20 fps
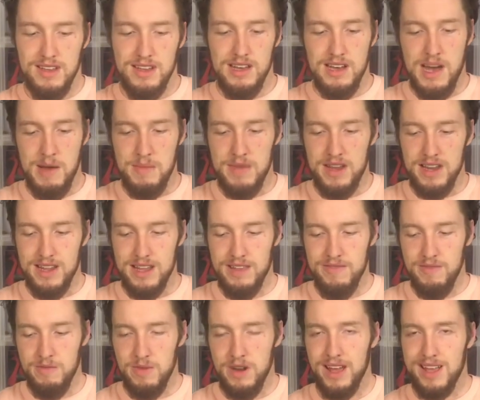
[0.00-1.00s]
I mean,
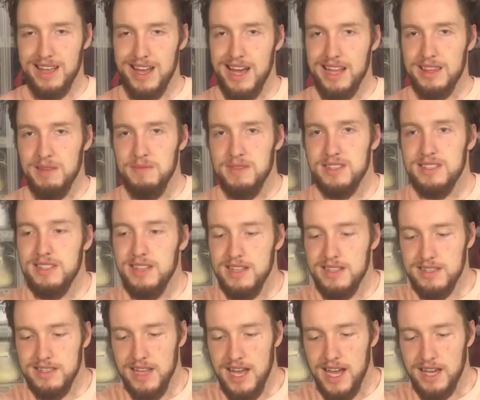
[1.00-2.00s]
even when I got them as dead
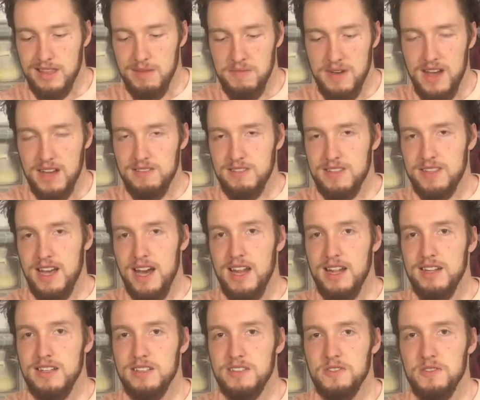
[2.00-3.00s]
stock, the box was kind
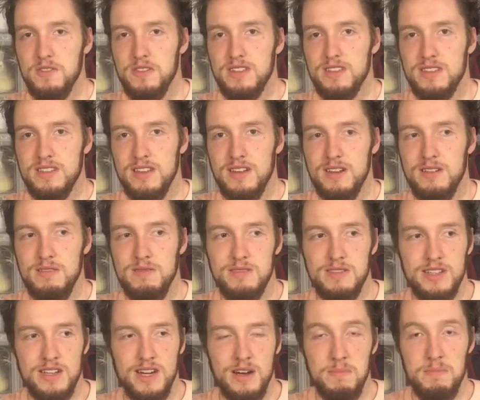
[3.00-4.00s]
of destroyed. So,
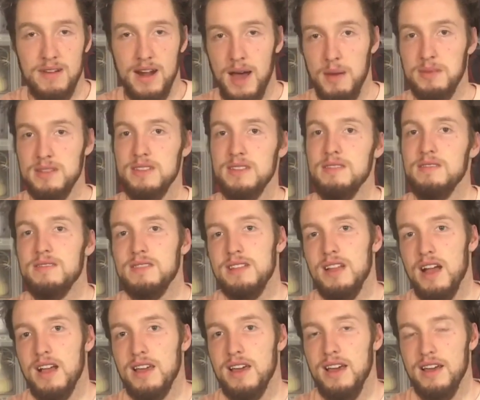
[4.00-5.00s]
you know, props to you,
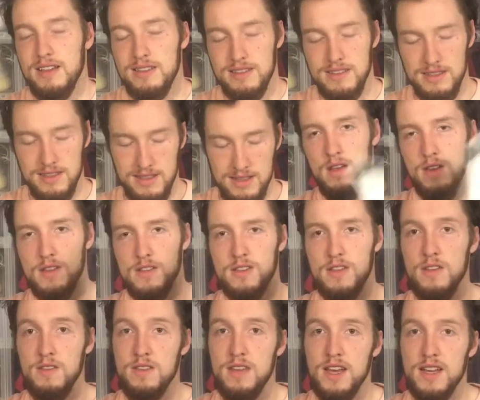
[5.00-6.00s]
StockX. So
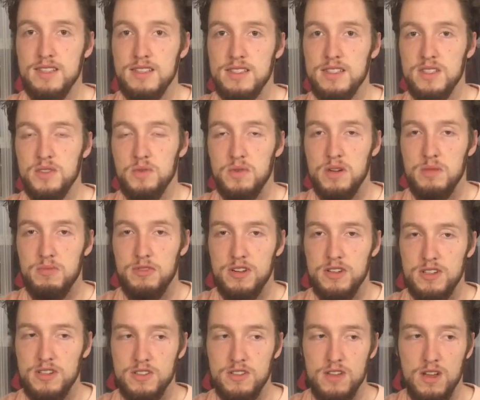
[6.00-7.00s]
yes, these were
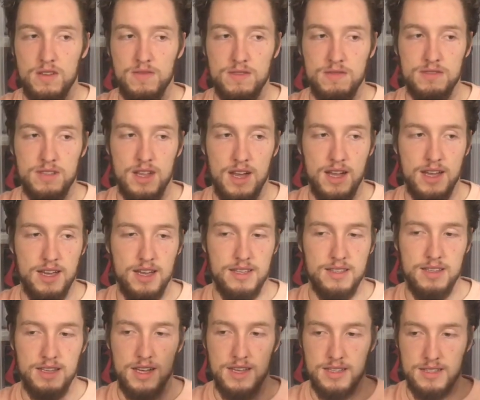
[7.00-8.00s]
purchased off of StockX.
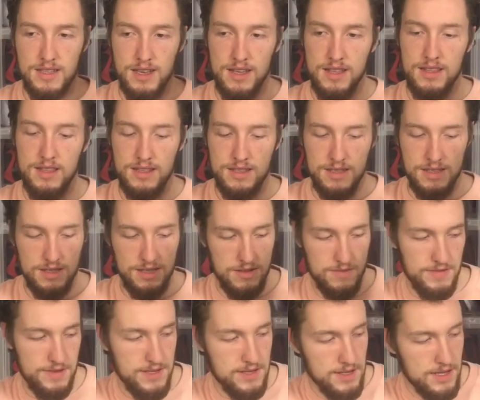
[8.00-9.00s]
Like I said, this is the
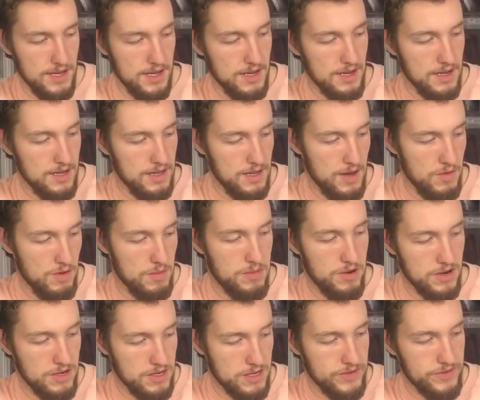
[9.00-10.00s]
receipt. They were
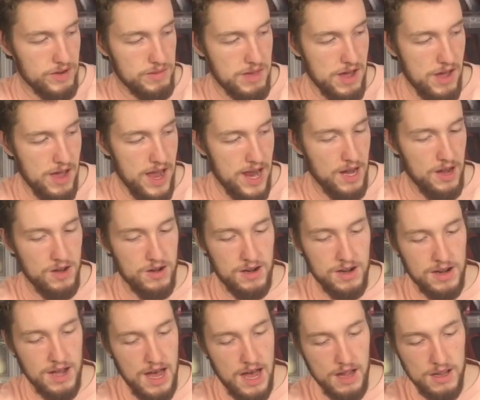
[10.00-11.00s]
purchased for about
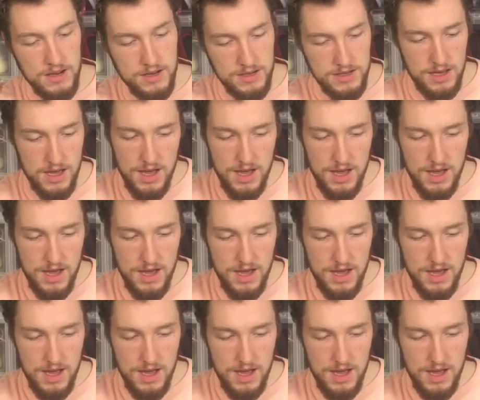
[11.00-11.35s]
$800.